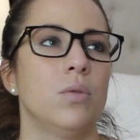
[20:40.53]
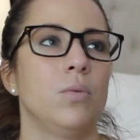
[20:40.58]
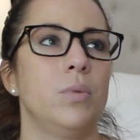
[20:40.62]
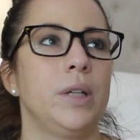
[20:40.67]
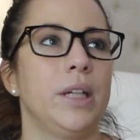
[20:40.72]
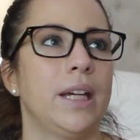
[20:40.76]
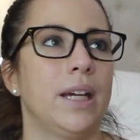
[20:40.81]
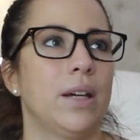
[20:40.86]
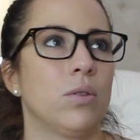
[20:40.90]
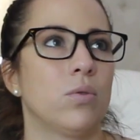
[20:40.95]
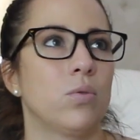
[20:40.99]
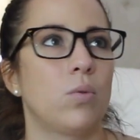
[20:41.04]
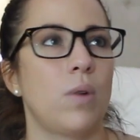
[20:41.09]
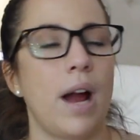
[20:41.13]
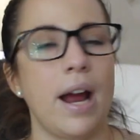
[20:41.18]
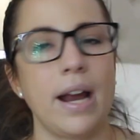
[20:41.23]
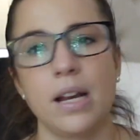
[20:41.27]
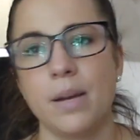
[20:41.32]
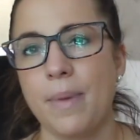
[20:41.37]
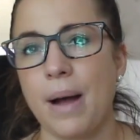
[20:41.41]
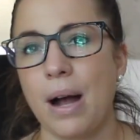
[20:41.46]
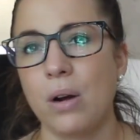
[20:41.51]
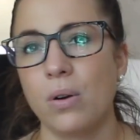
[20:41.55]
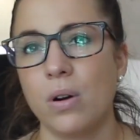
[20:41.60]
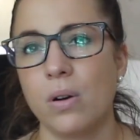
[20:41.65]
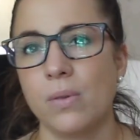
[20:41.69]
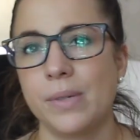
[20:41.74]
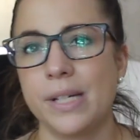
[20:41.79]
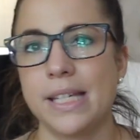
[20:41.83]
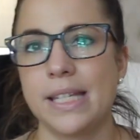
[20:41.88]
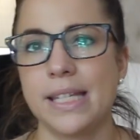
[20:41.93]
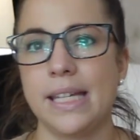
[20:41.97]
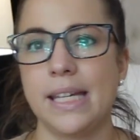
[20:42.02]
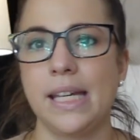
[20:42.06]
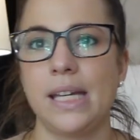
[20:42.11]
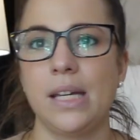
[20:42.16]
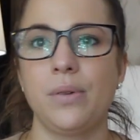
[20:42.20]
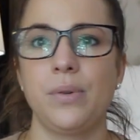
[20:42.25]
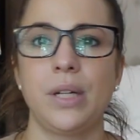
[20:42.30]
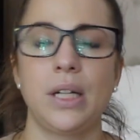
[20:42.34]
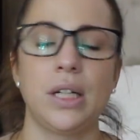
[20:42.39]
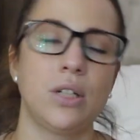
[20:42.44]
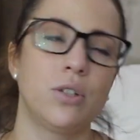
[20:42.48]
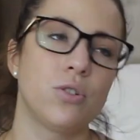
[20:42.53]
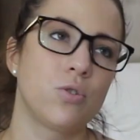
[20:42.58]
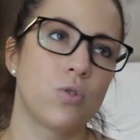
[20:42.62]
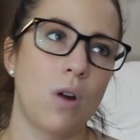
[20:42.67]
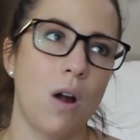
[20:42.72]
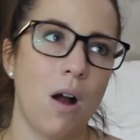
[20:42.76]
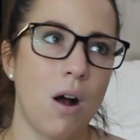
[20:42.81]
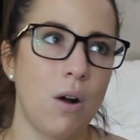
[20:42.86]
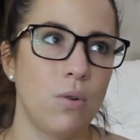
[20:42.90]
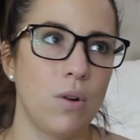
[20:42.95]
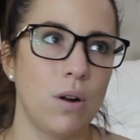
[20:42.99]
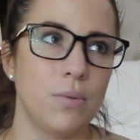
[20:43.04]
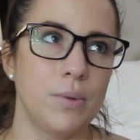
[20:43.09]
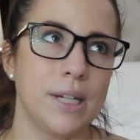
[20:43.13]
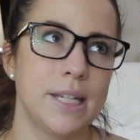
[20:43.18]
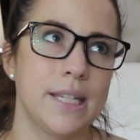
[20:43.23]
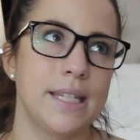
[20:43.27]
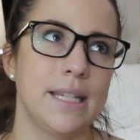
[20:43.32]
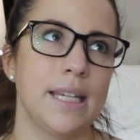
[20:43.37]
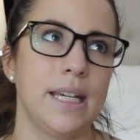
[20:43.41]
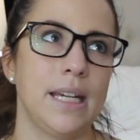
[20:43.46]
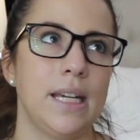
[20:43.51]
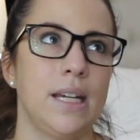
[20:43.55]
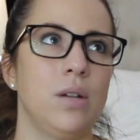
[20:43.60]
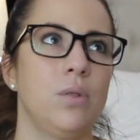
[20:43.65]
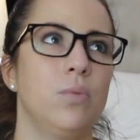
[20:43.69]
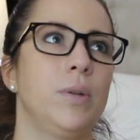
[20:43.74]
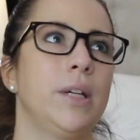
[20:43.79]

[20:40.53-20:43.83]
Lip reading: We can write about what we see. We can draw what we see.